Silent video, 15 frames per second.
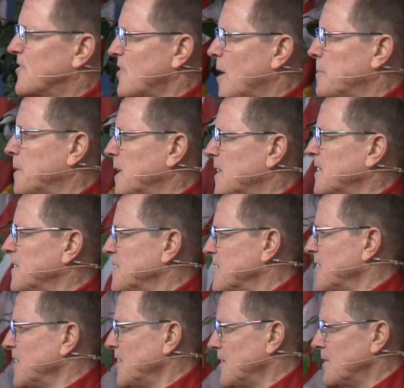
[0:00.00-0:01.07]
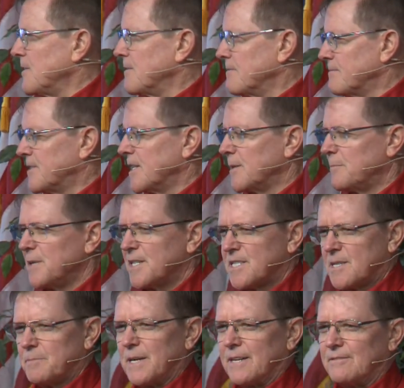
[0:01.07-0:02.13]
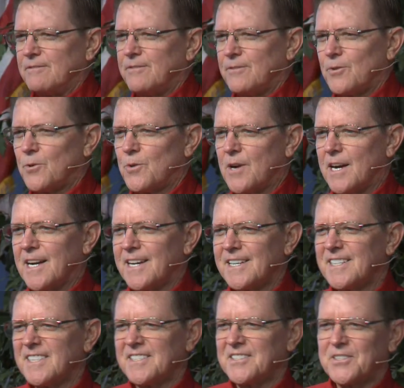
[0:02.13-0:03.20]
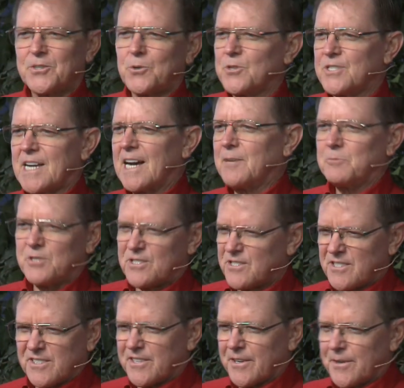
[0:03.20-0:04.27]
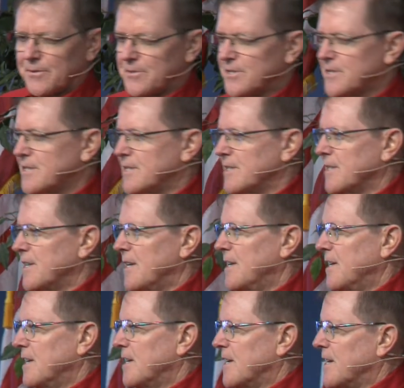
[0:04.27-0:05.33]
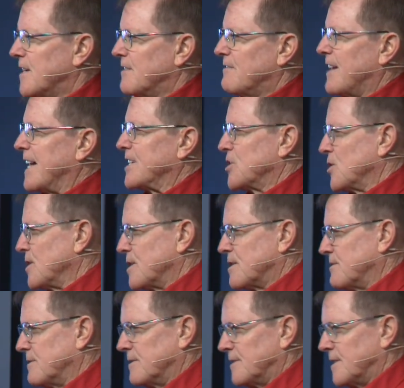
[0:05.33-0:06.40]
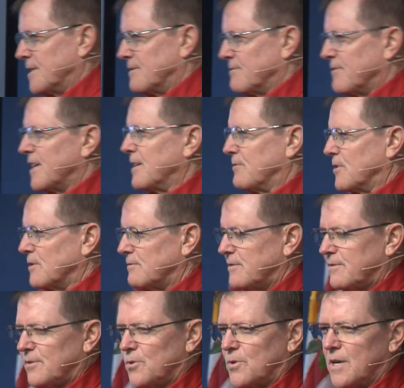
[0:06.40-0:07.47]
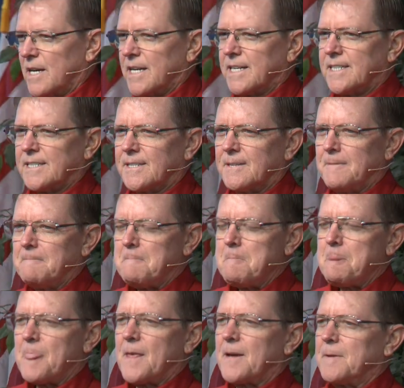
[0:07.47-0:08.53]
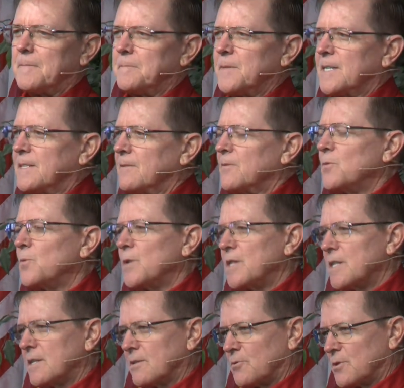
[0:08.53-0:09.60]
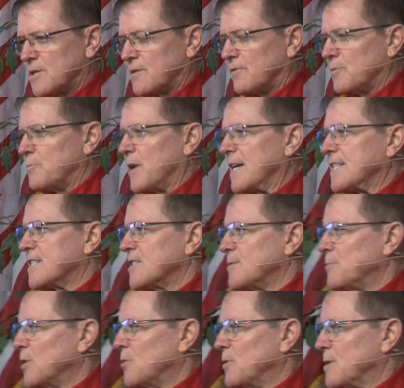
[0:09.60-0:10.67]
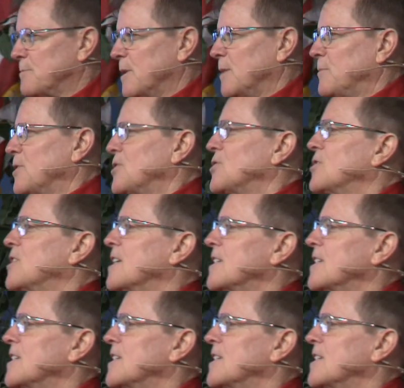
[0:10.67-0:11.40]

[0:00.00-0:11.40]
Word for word: dropping these little tidbits about fluoride. And of course, I was, you know, just a, an evangelist in favor of fluoride. And but when Christopher Bryson's book was published,